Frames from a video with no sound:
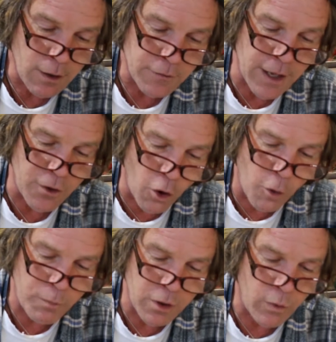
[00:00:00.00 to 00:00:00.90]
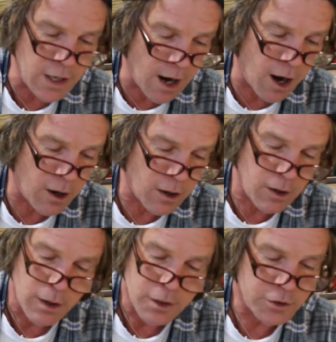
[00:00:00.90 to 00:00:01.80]
then open we are
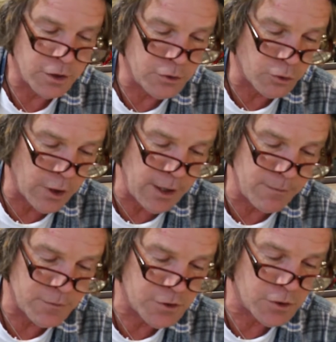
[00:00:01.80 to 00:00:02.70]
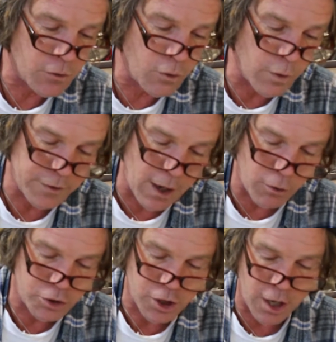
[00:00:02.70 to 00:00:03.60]
to dreams
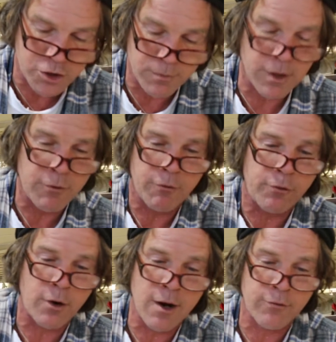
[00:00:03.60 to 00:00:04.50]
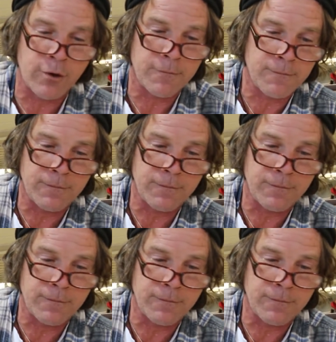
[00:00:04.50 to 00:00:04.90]
without judgment forever.